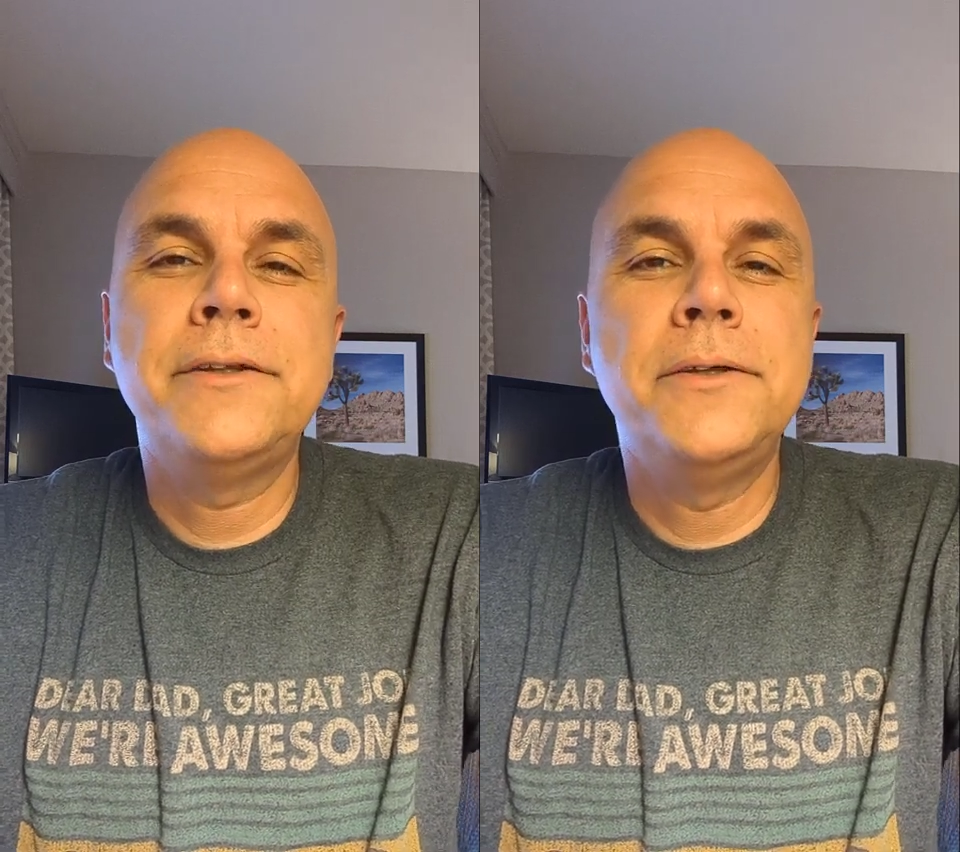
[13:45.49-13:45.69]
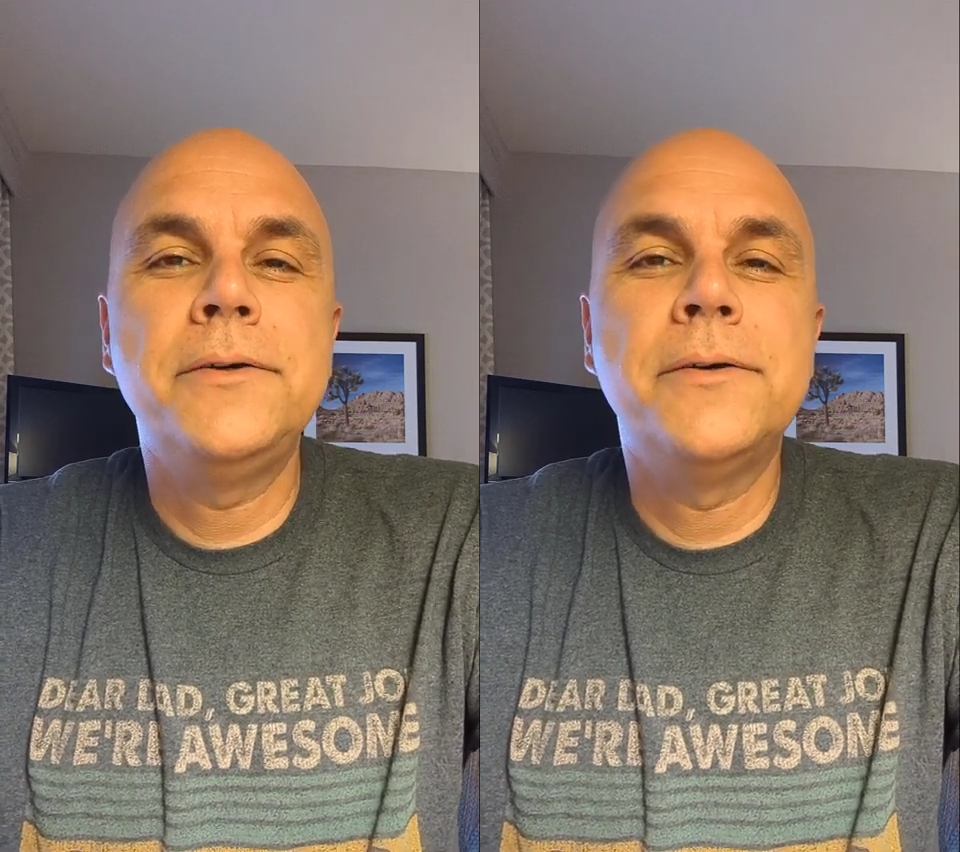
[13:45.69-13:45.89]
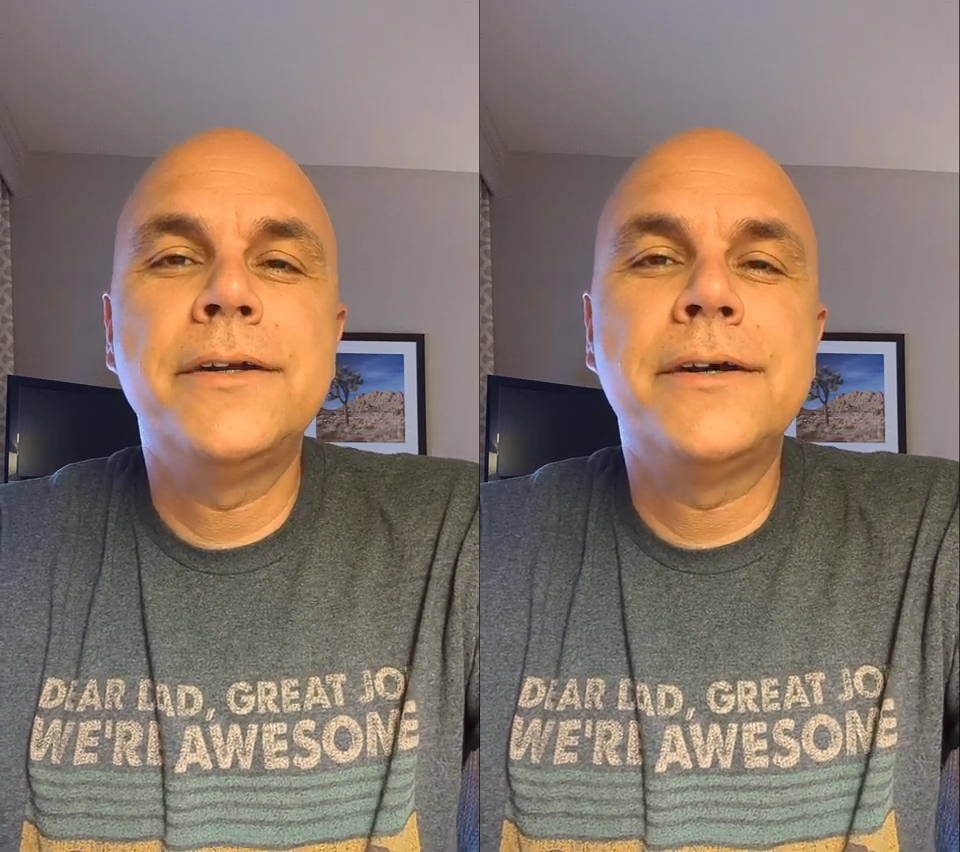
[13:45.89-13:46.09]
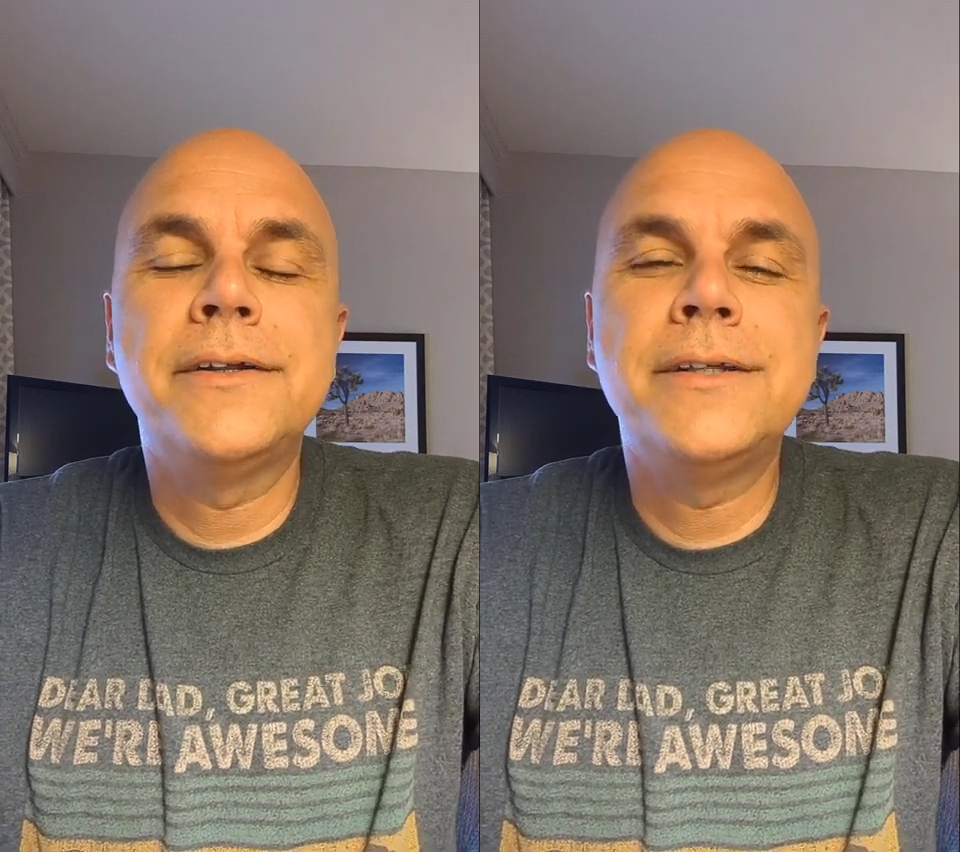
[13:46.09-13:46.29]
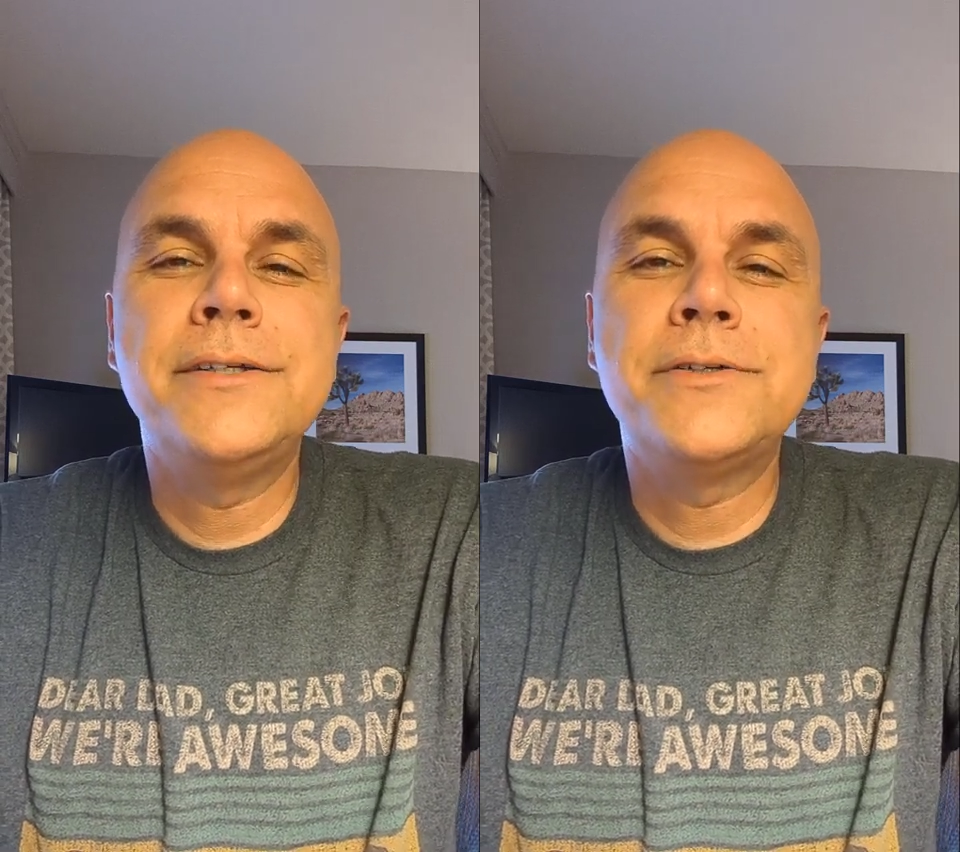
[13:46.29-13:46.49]
do on
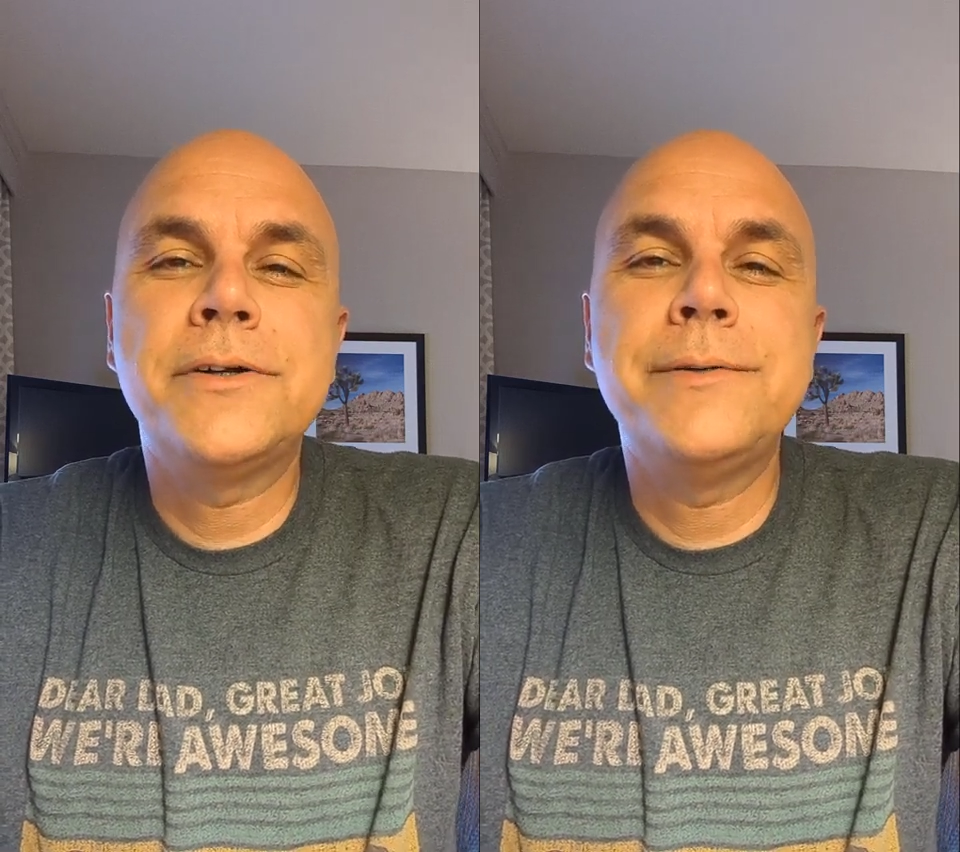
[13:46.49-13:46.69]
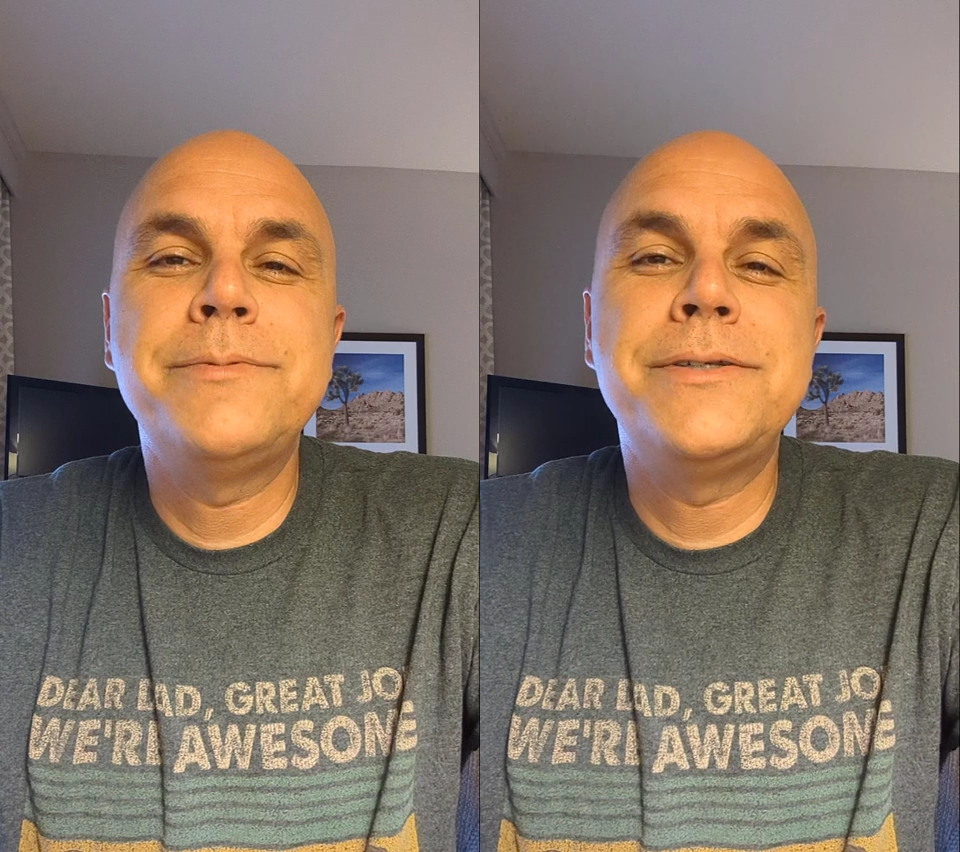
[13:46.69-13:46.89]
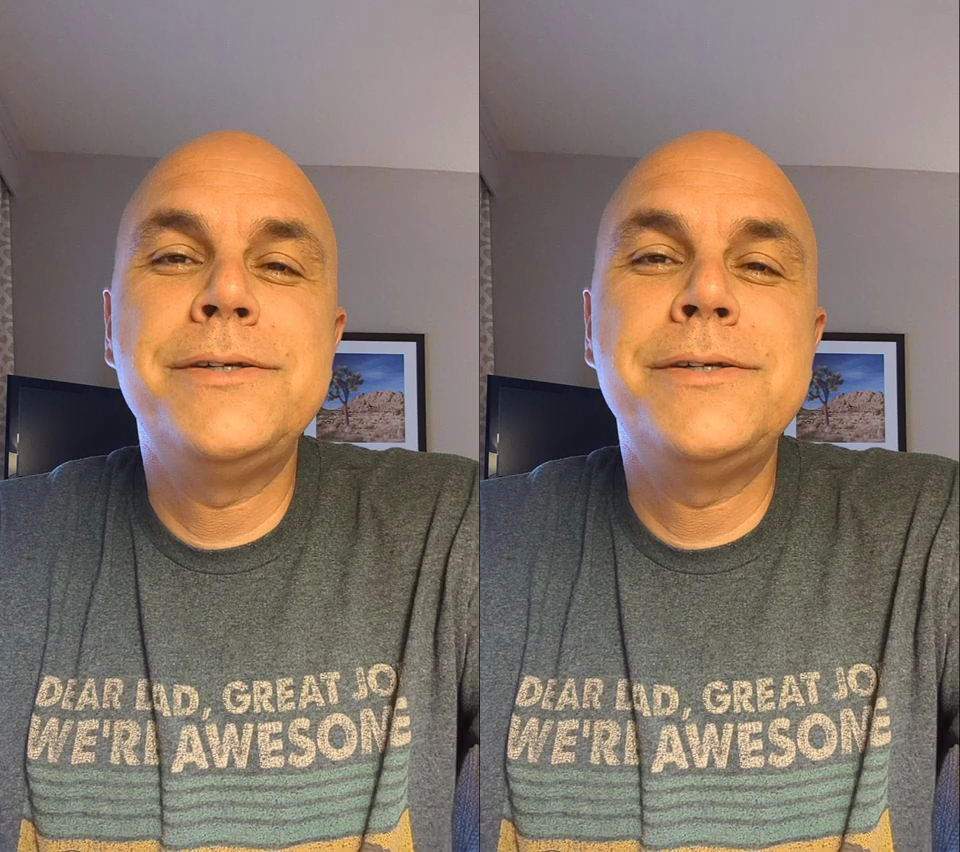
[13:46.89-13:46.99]
all these trips,